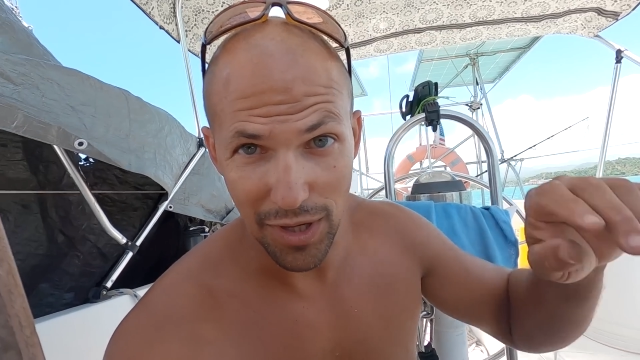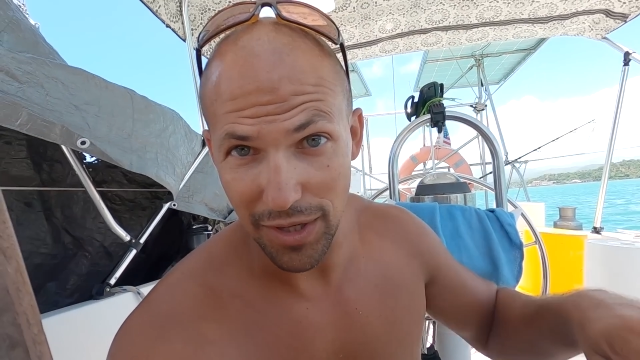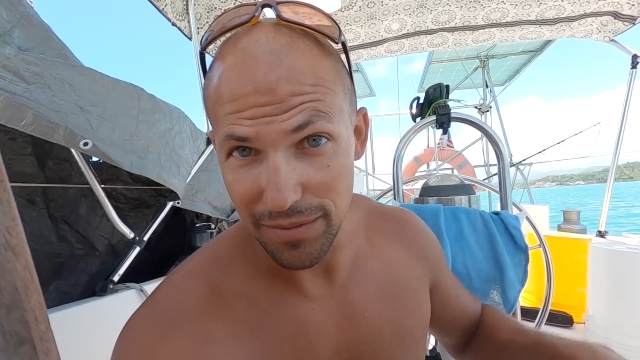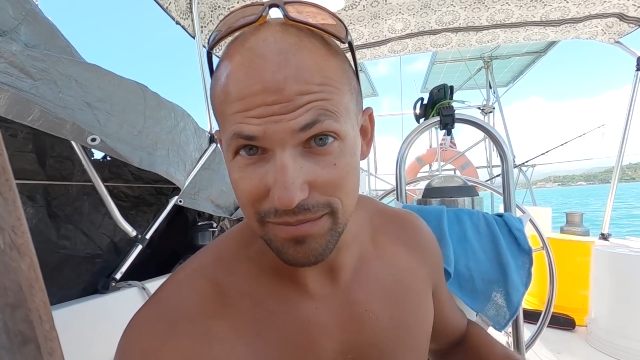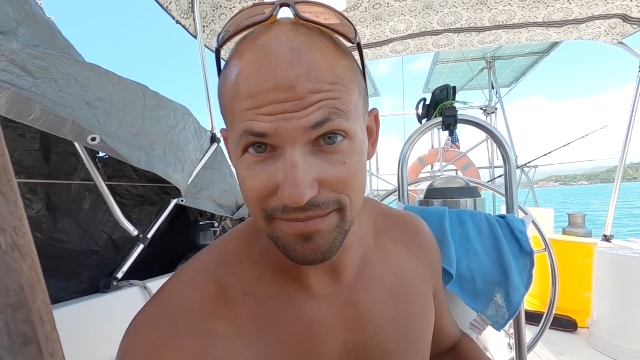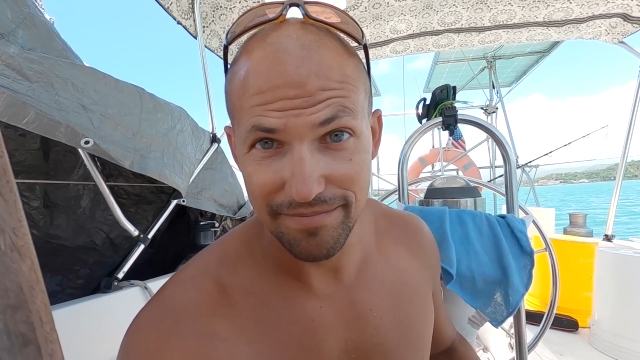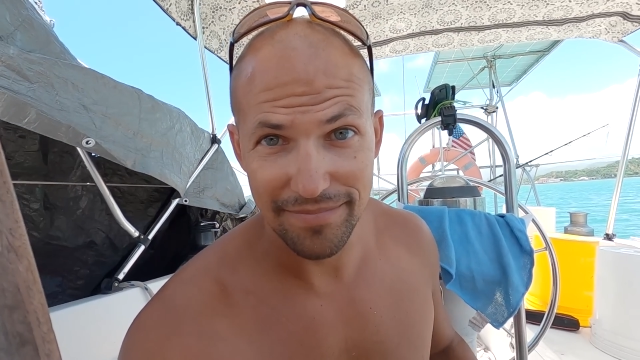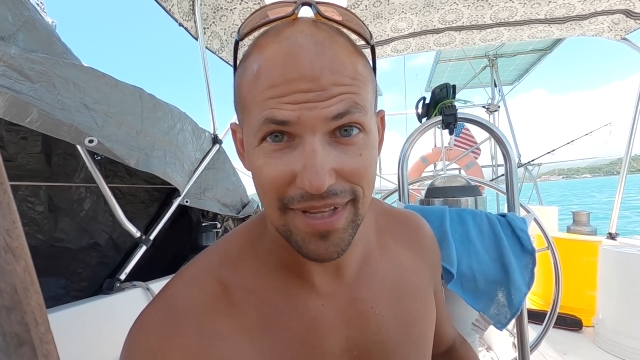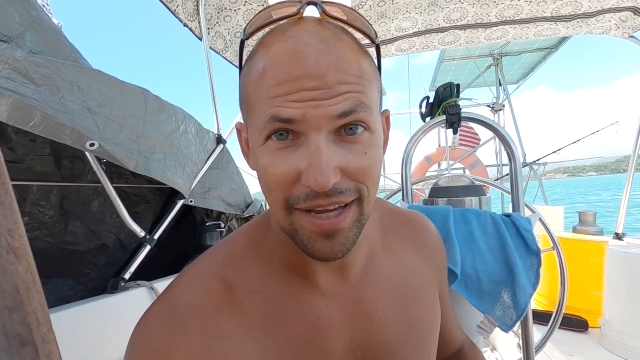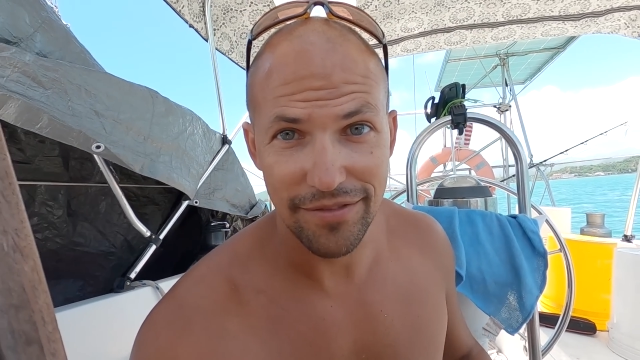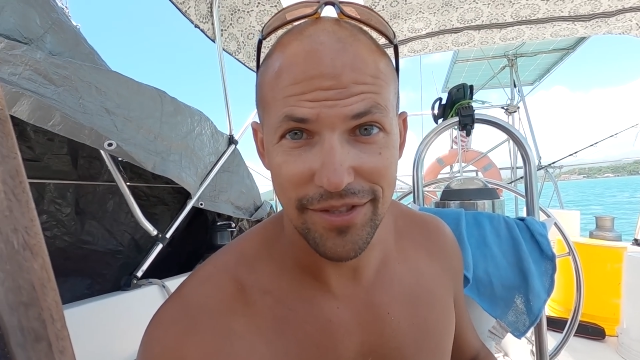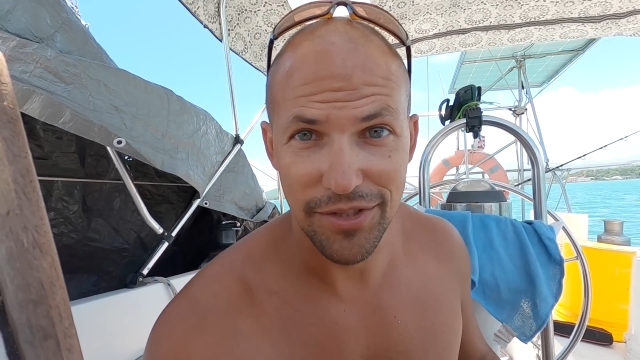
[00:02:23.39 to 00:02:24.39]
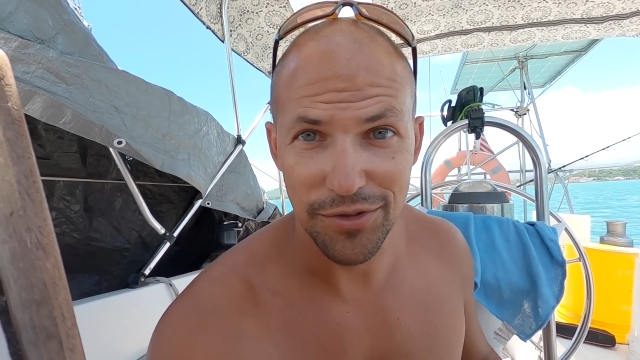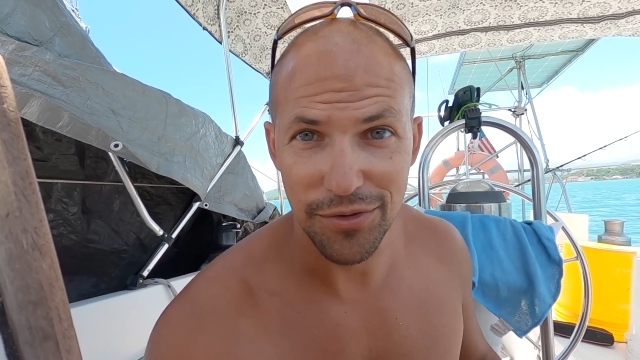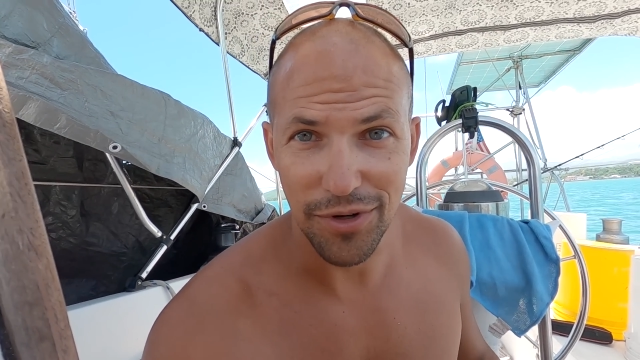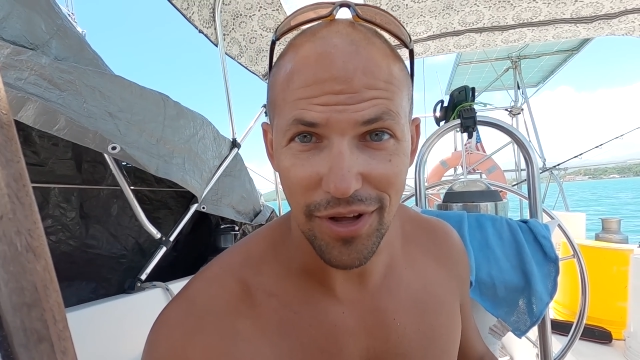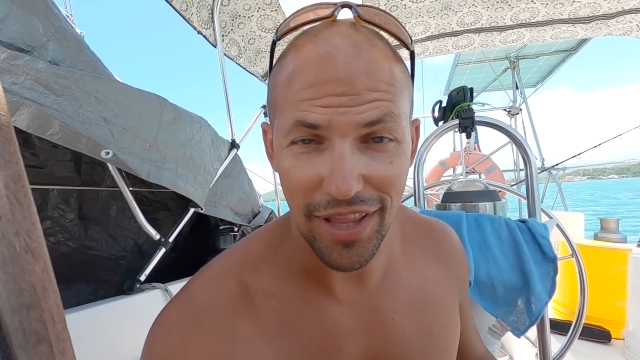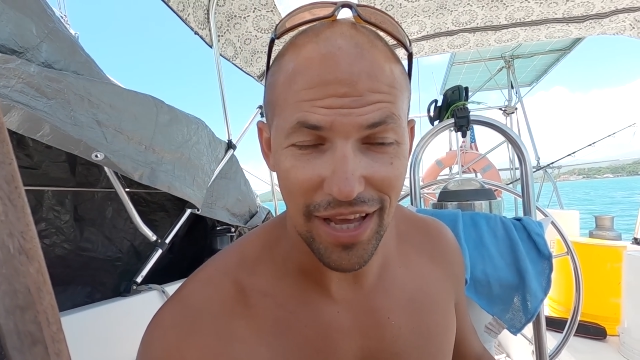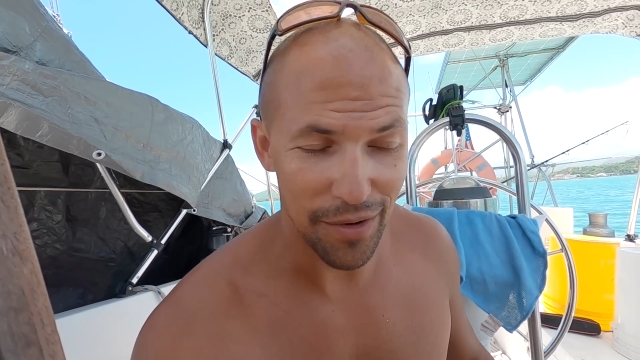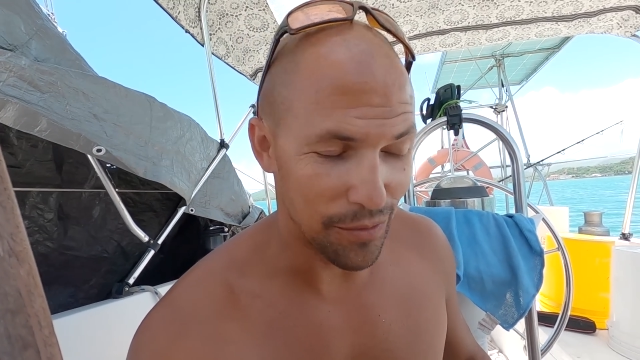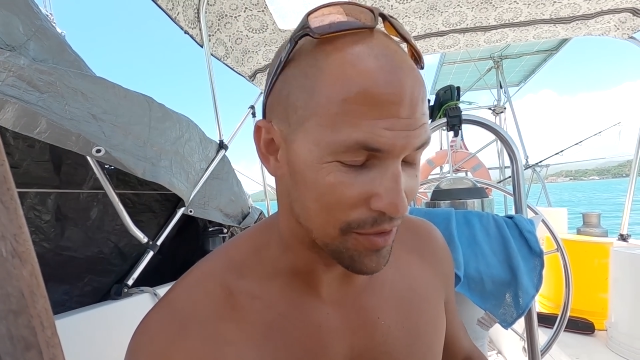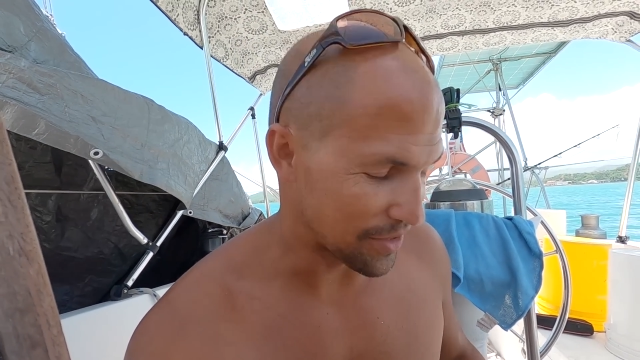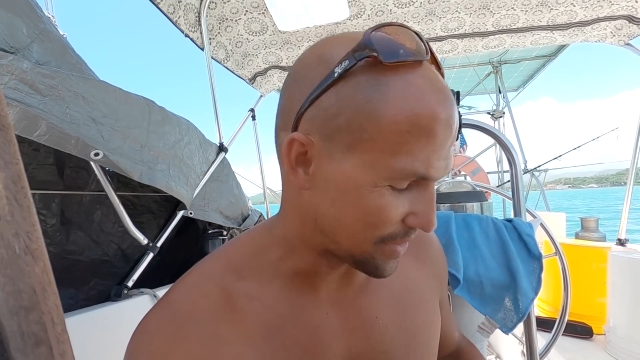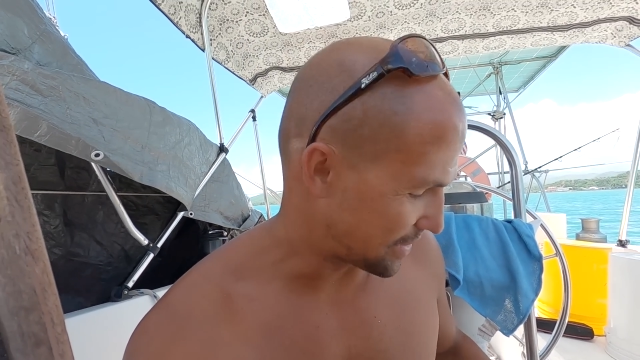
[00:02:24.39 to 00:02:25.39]
Well, after doing all that
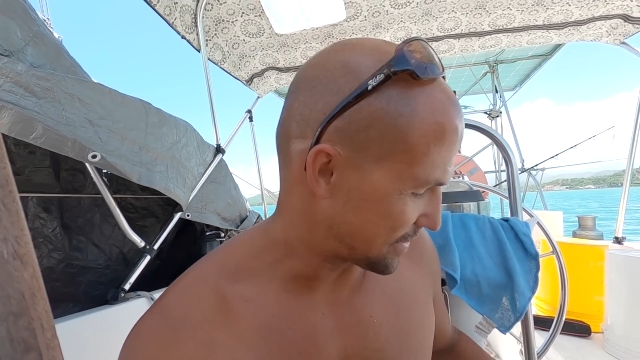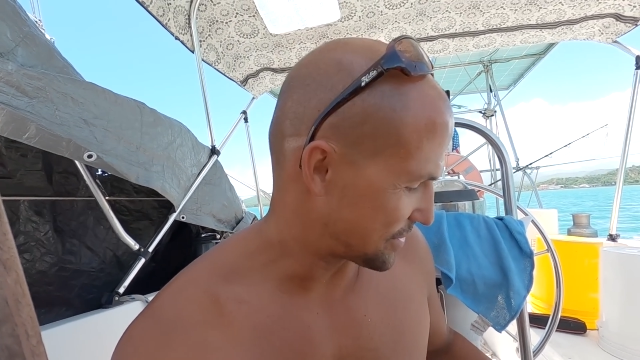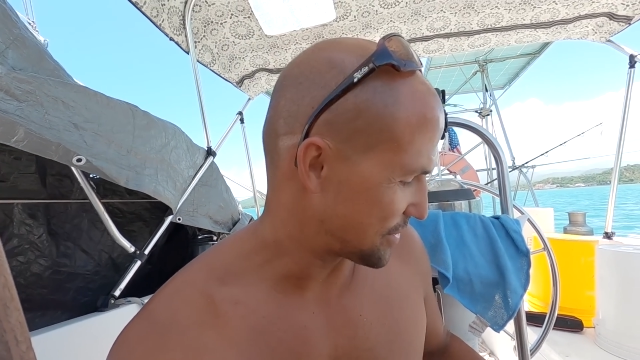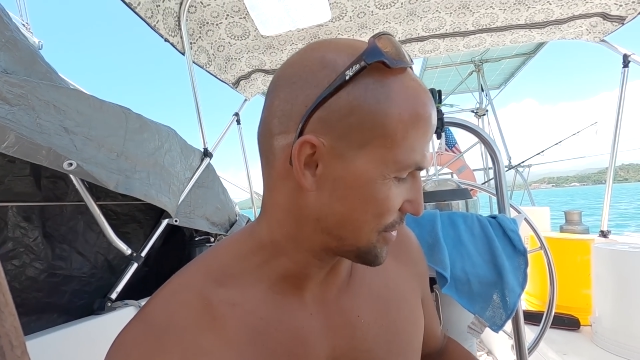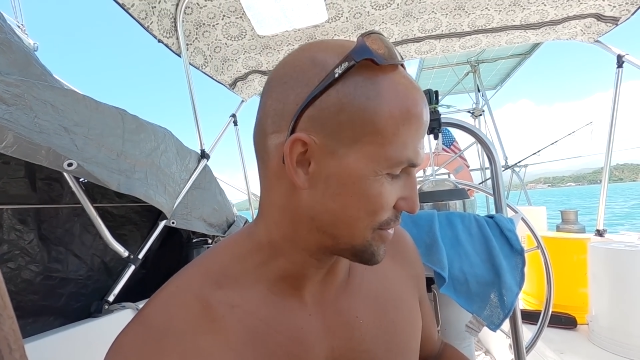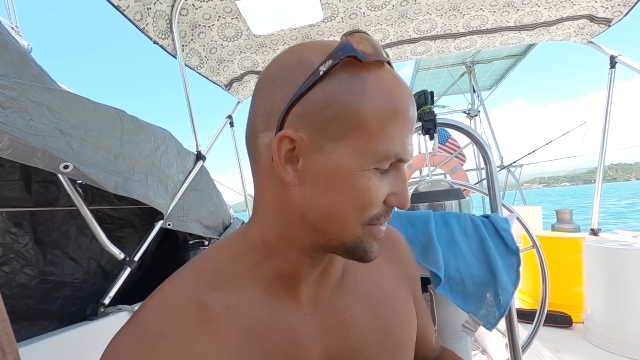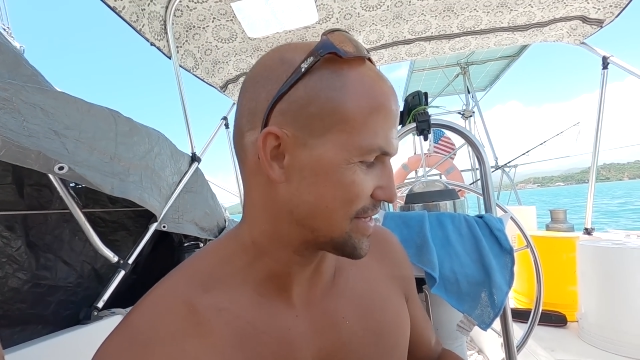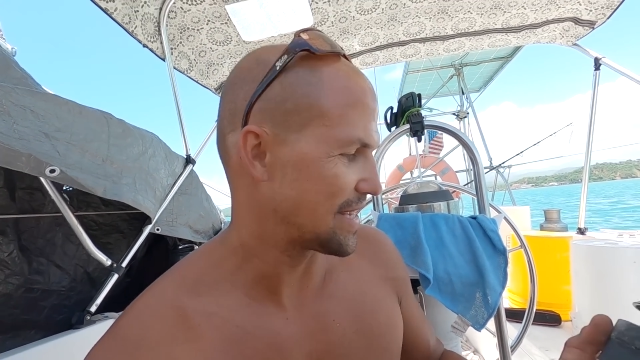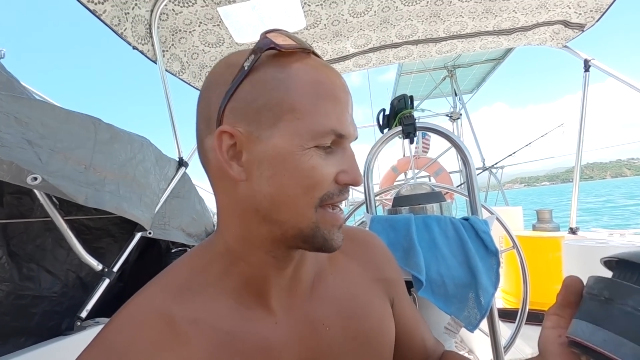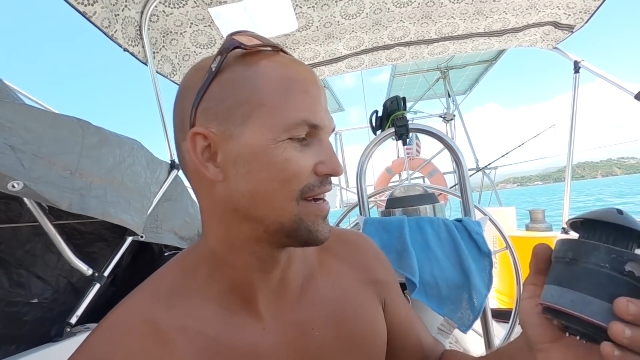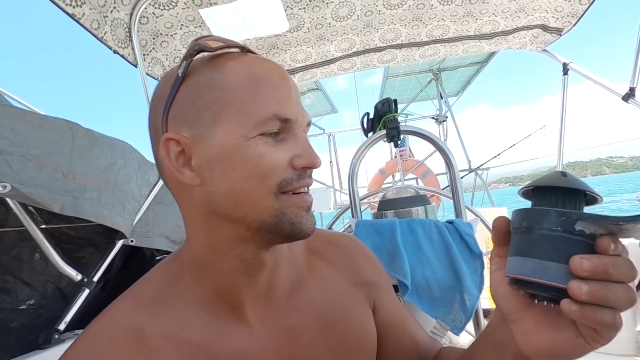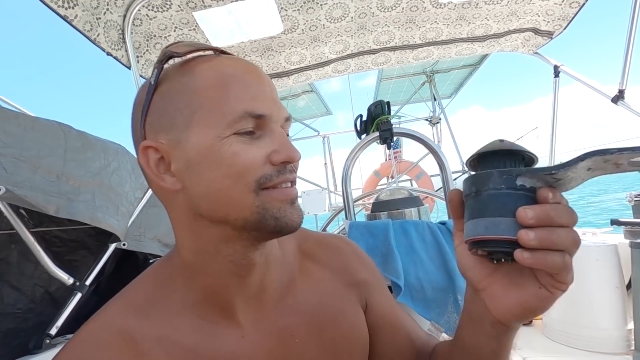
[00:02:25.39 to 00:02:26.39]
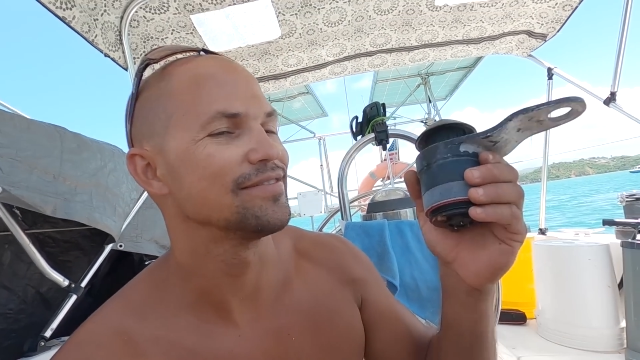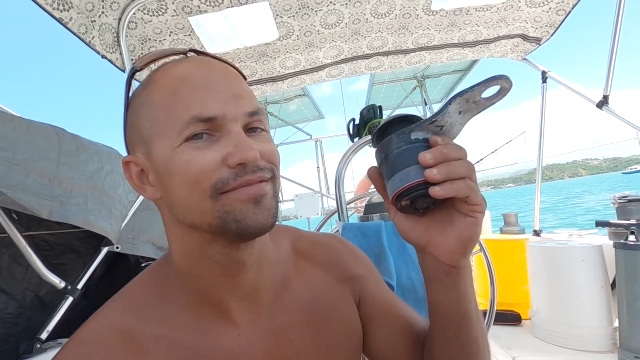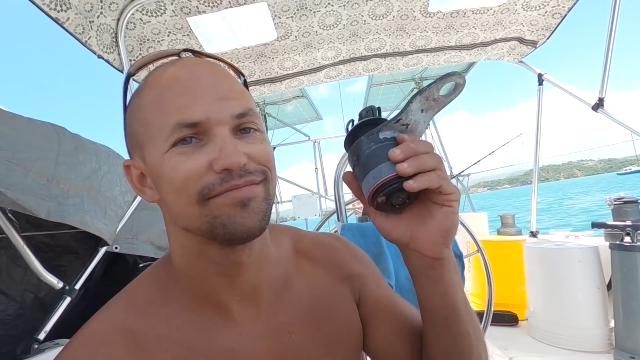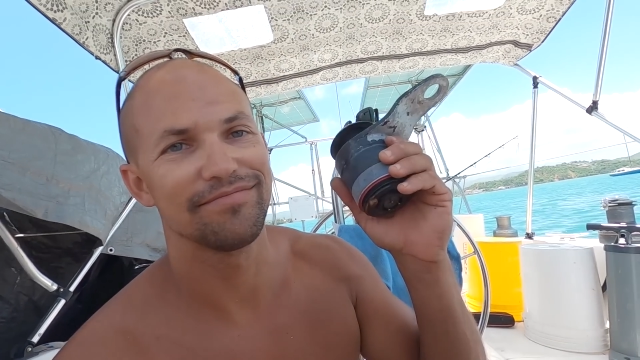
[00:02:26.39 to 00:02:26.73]
work, turns out